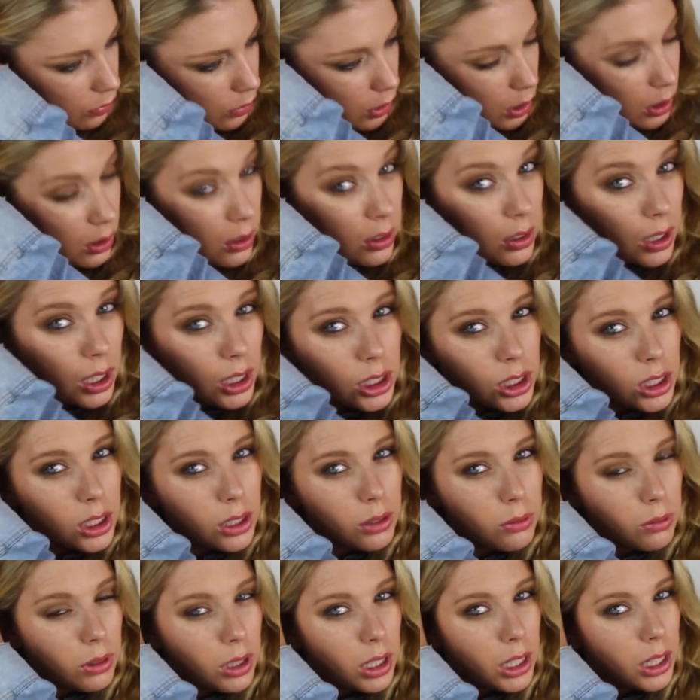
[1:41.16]
this is
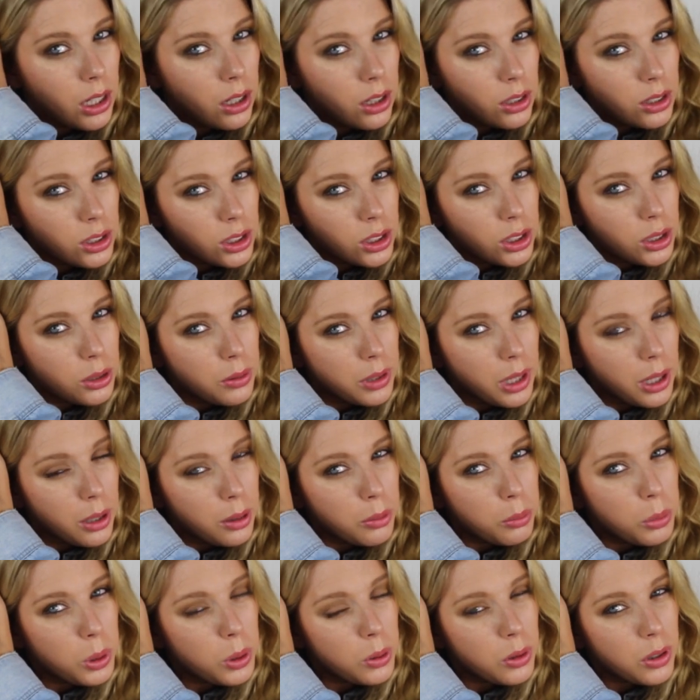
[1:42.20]
actually really hard to do
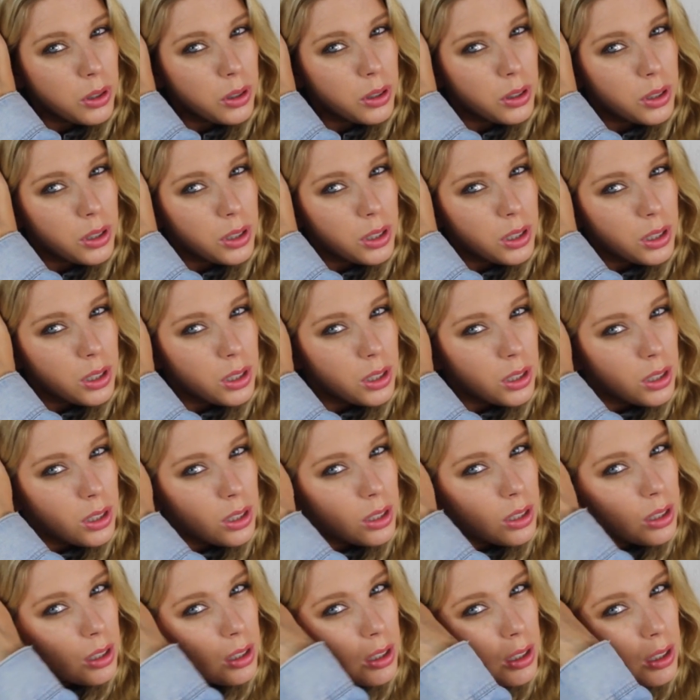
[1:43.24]
without a mirror.
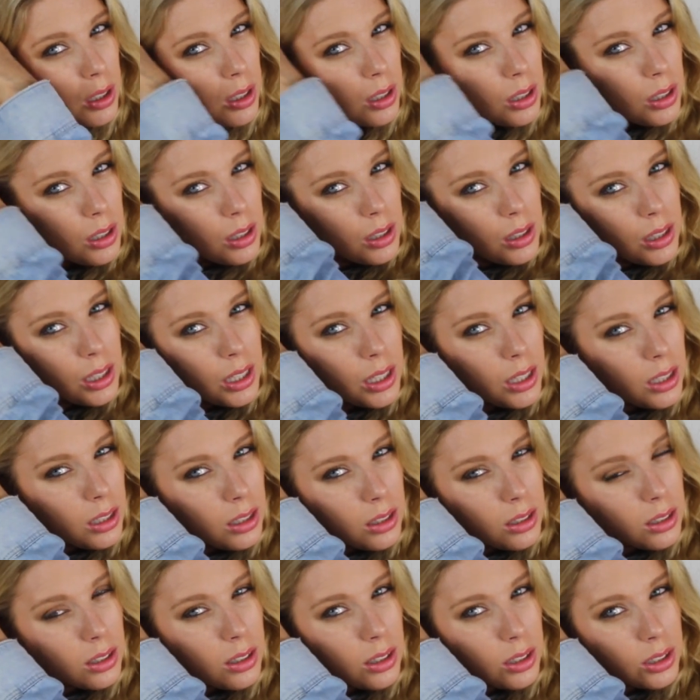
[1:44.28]
And
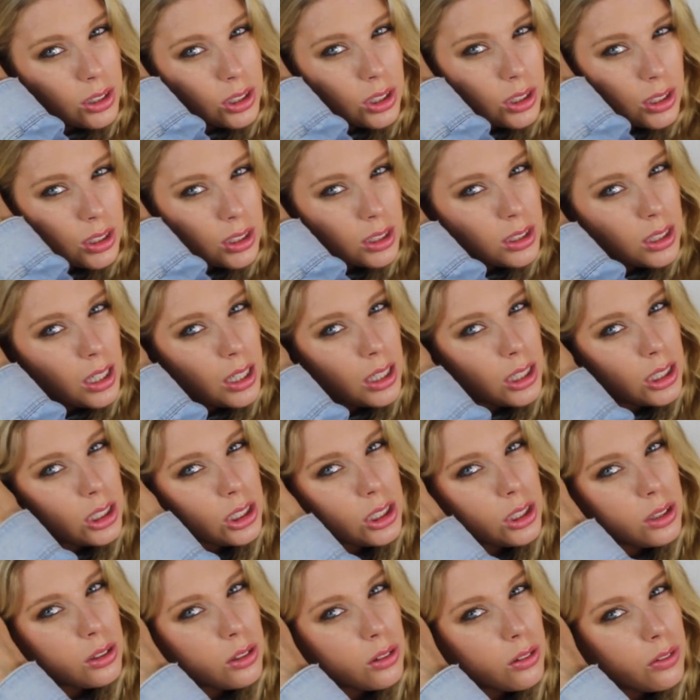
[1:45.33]
then I just
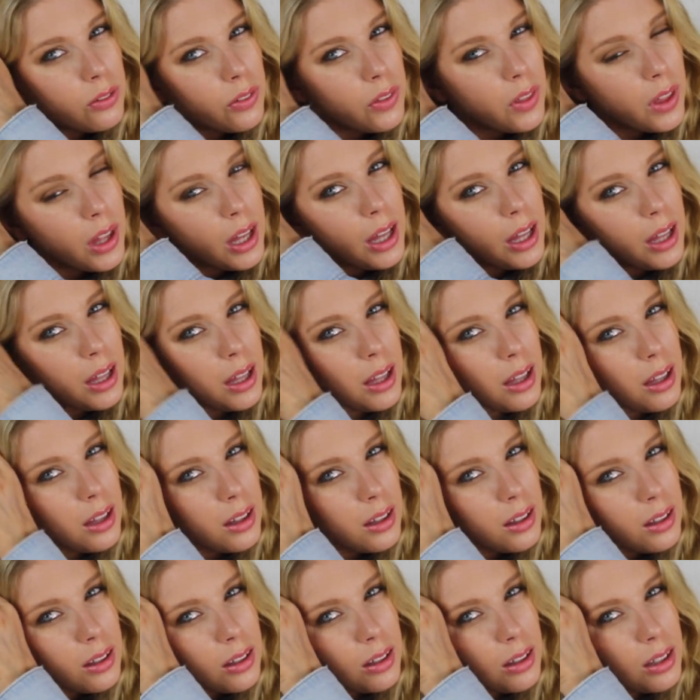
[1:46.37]
section off the hair
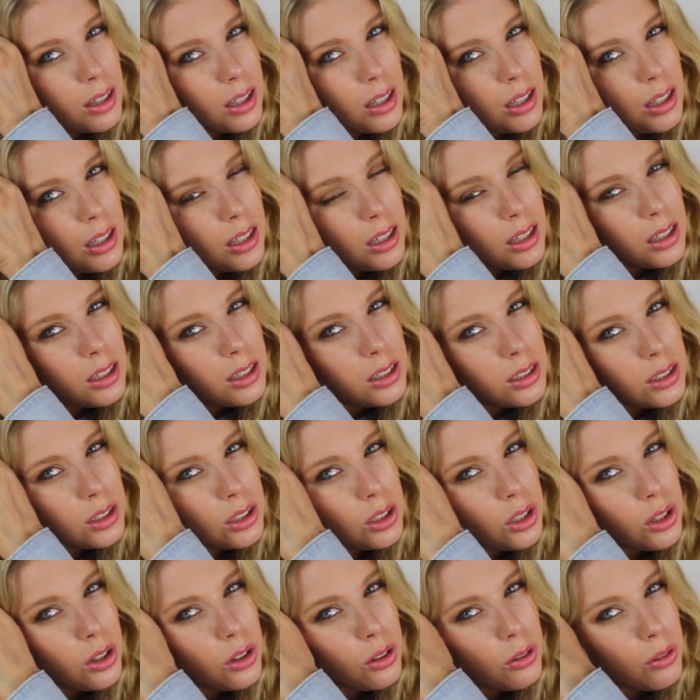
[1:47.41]

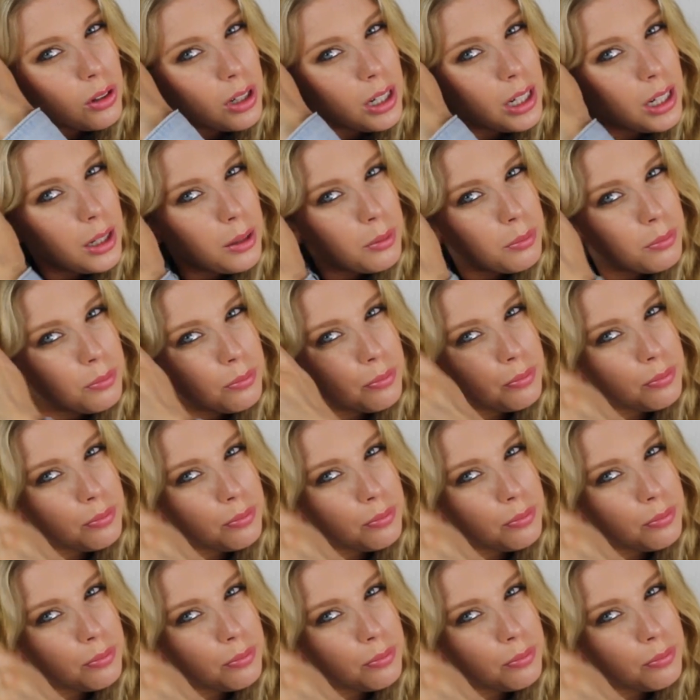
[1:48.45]
to three.